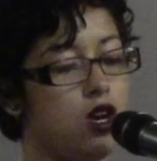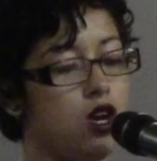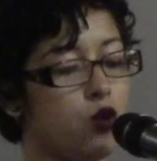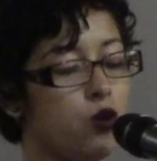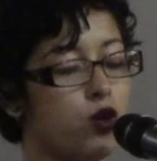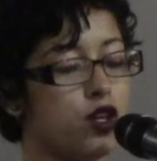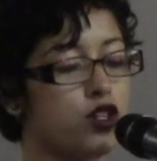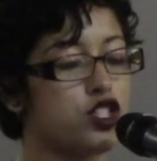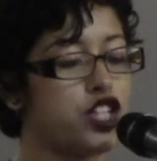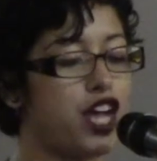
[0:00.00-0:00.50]

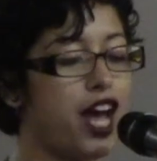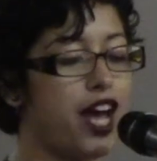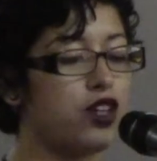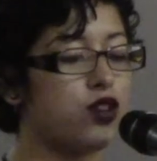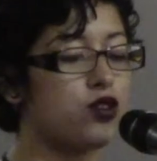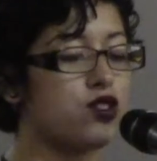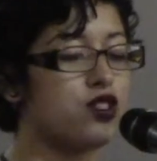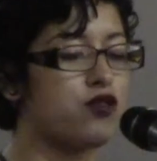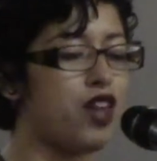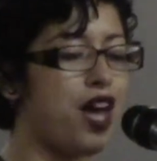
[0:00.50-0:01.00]
We are
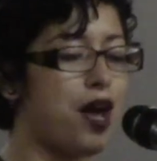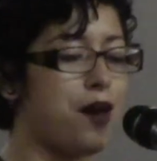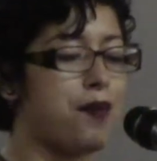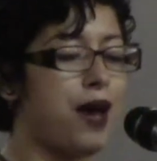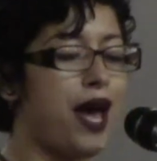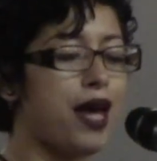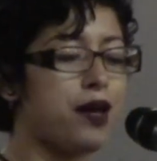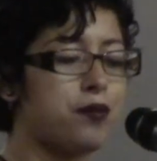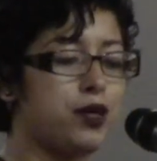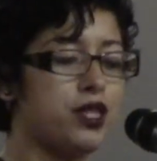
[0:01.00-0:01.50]
shadows of that
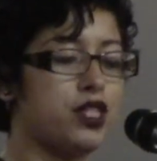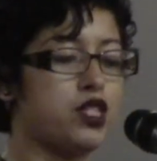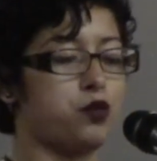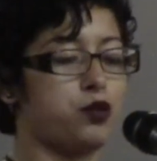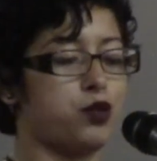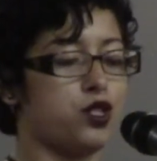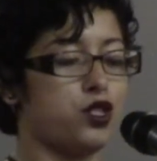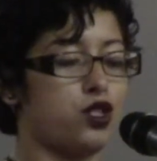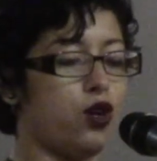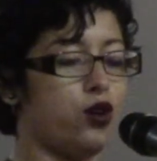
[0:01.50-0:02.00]
bad bitch
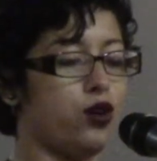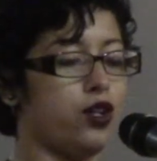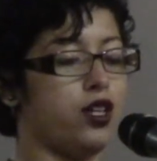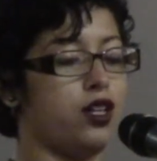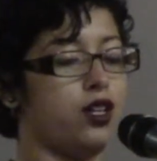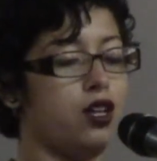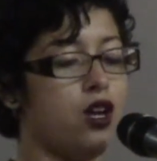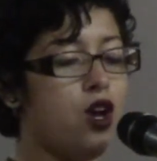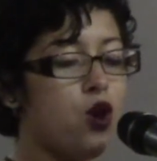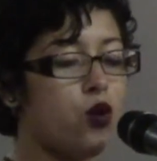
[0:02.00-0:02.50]

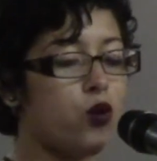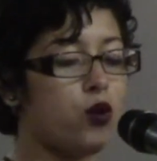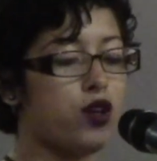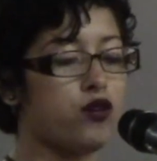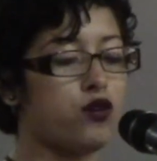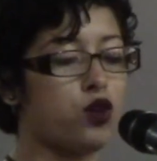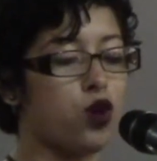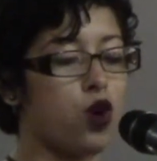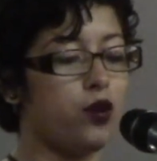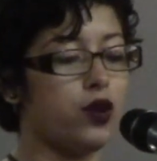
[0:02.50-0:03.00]
persona. We
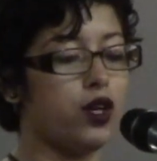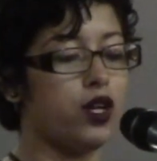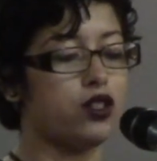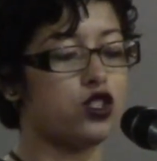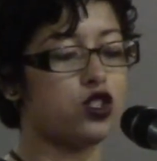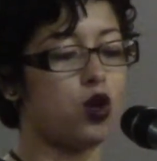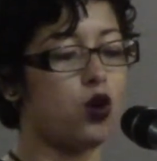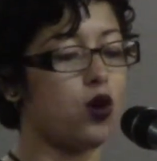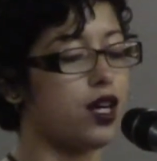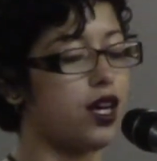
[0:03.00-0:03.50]
have grown
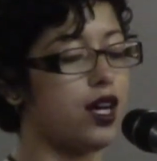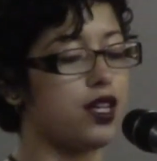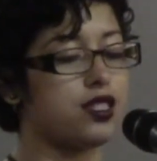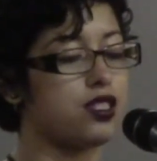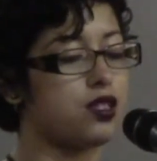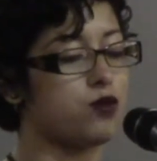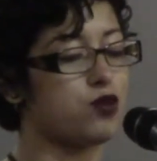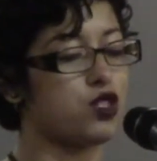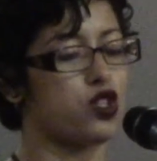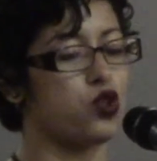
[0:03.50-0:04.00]
so
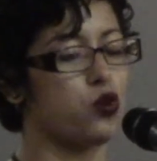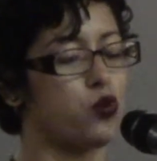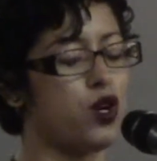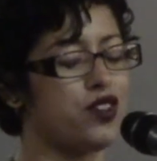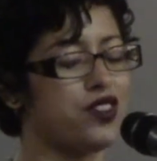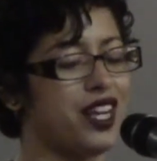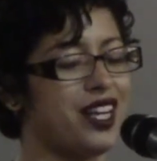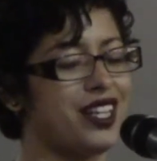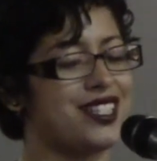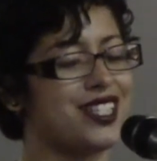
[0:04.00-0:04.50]
accustomed to the
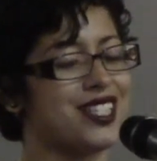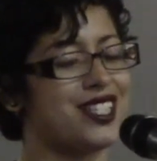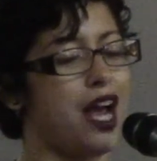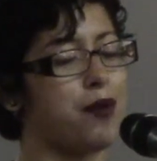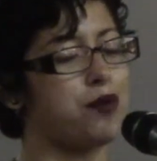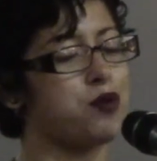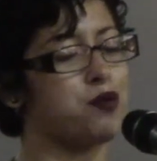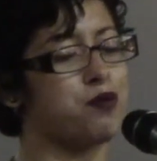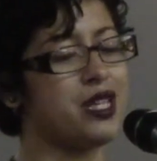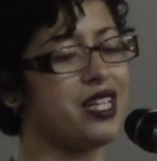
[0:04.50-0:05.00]
word that it
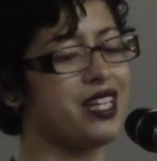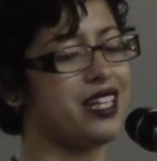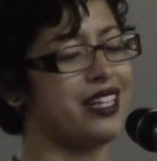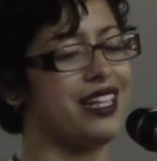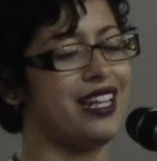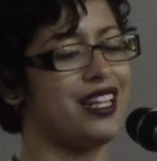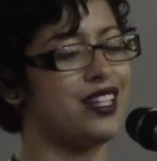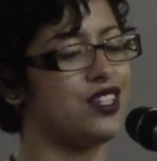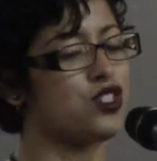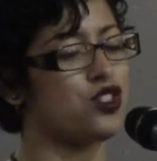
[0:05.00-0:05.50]
stopped being
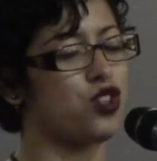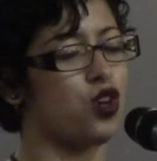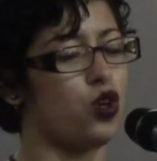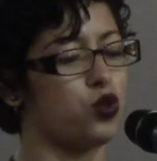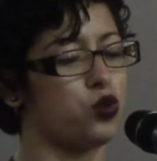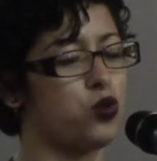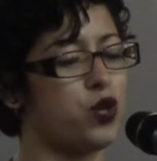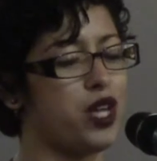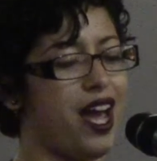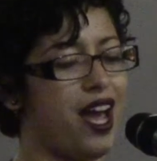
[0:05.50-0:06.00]
an
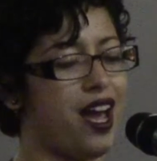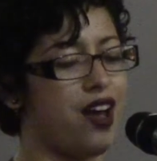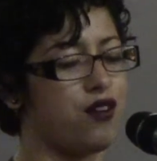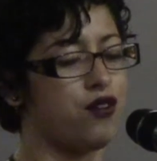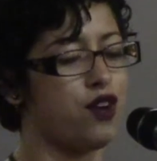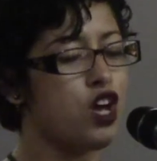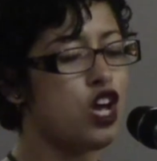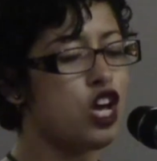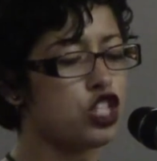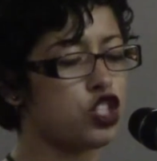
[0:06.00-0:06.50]
insult. We
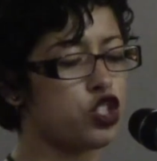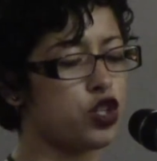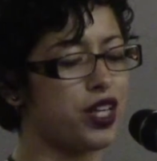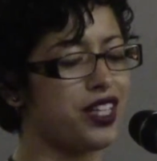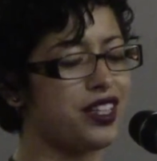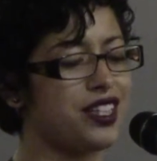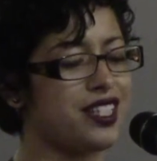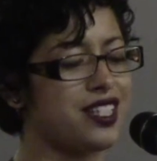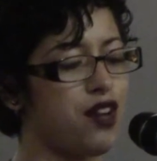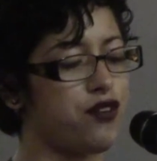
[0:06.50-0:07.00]
have
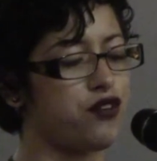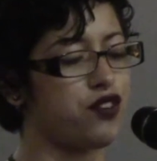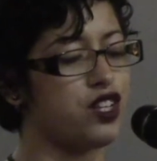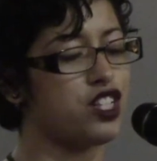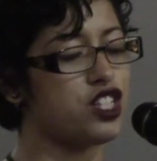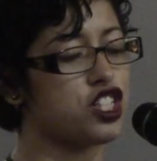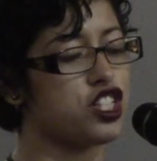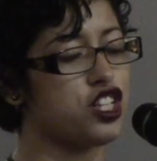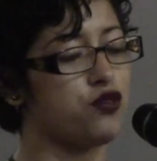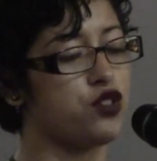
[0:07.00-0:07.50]
traded the
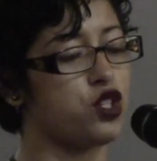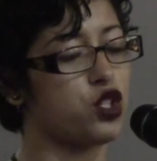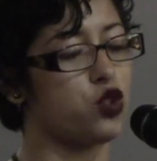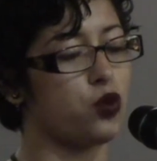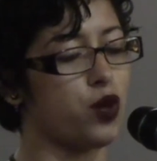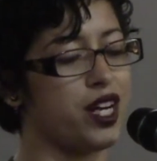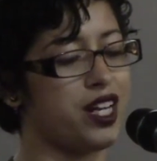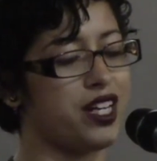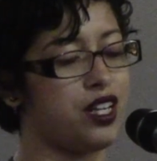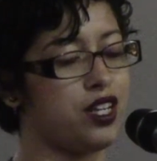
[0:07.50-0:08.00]
definition of
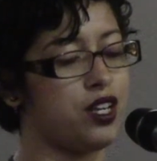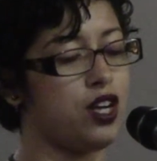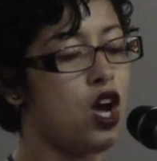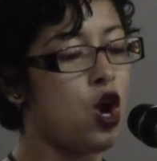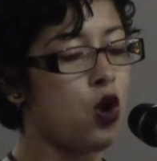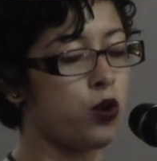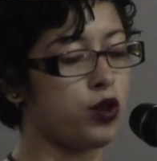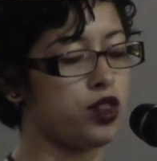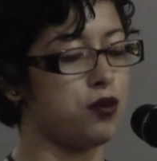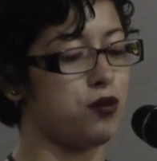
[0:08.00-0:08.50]

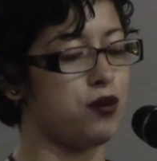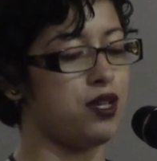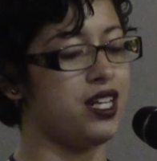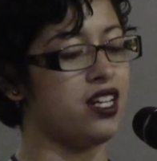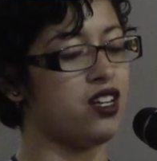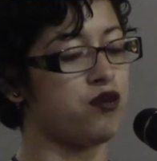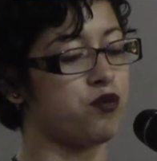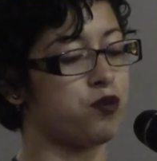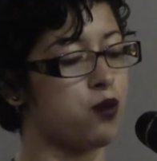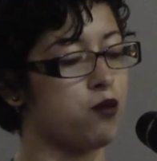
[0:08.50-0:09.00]
degraded with the
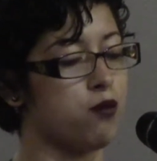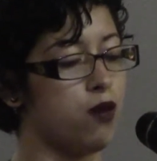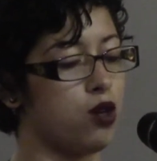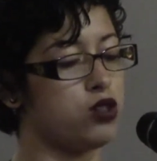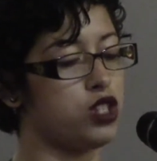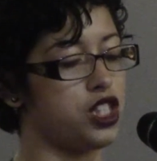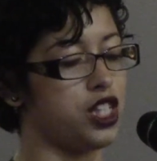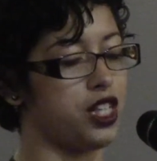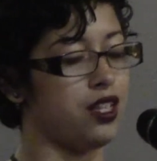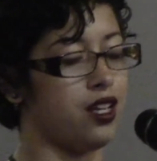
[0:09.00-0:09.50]
meaning of
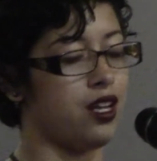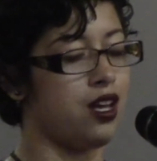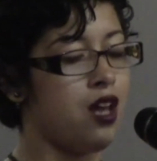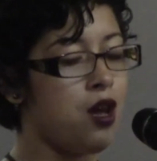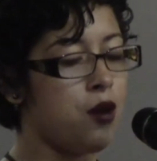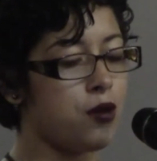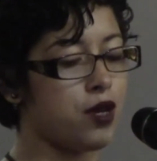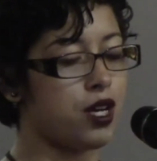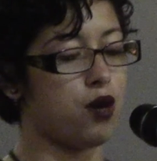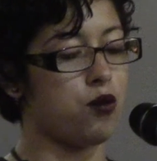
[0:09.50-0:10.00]
promotion,
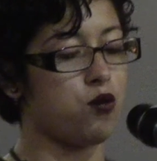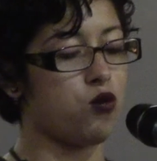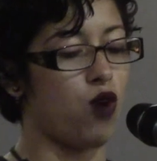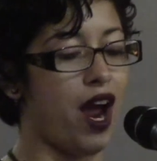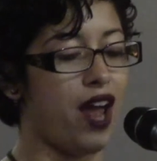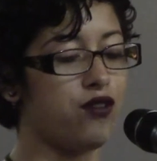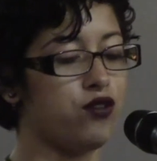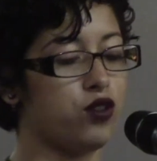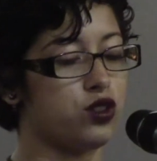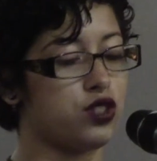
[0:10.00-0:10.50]
become
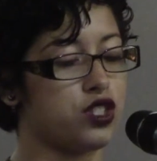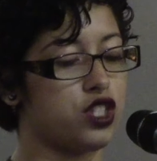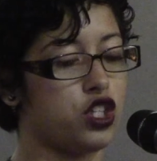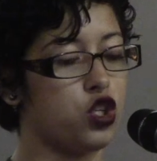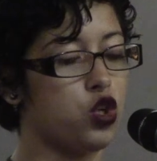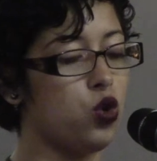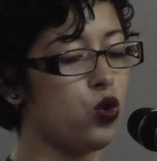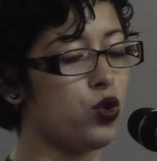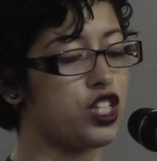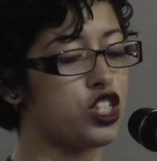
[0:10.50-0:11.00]
rivals in
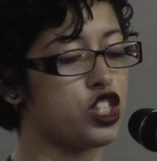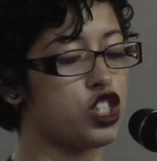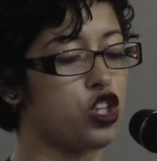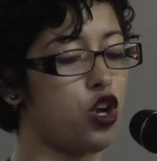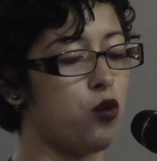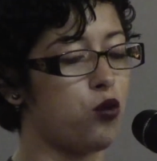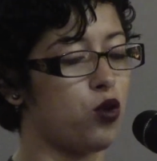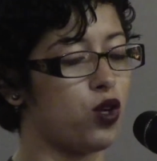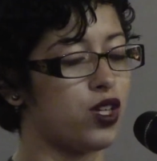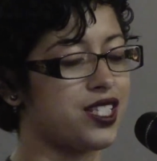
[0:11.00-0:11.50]
who can
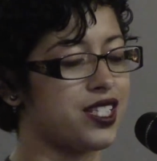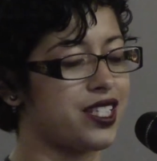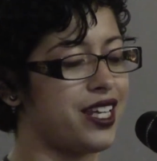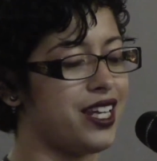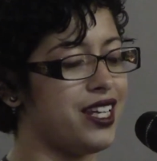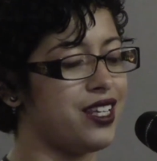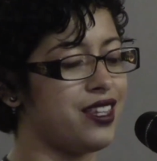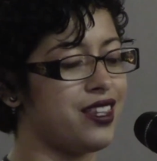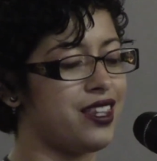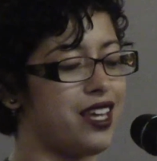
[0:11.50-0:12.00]
show more
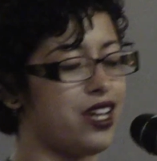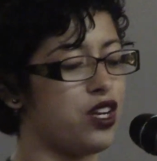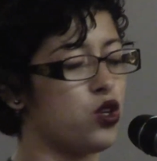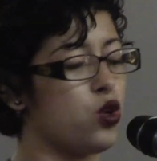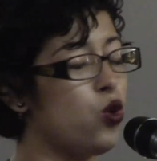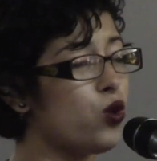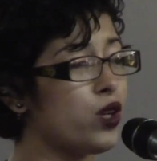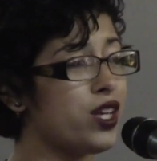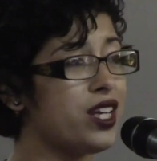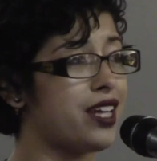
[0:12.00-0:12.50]
skin than
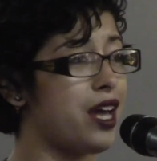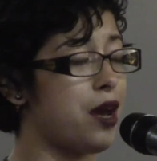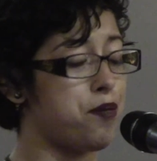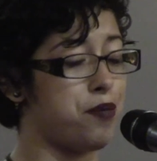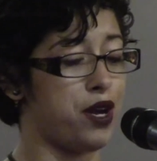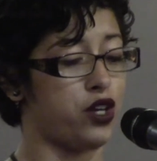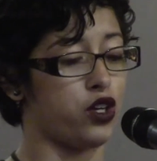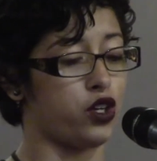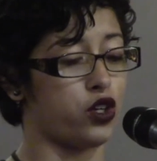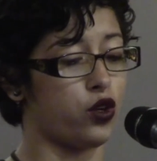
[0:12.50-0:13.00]
who can get
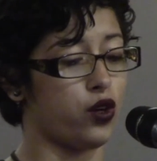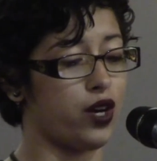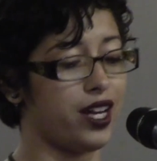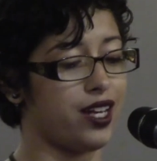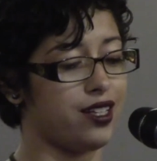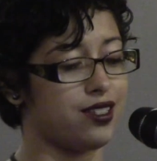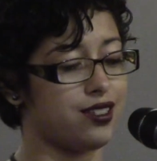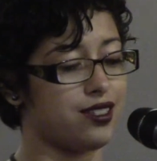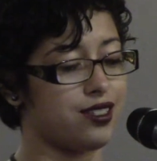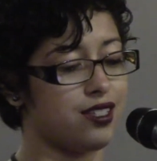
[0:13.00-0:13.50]
better
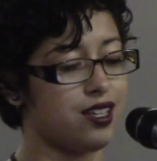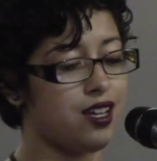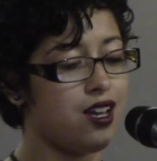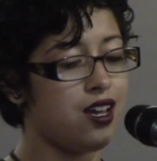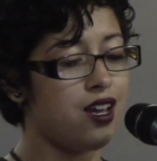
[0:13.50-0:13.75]
grades.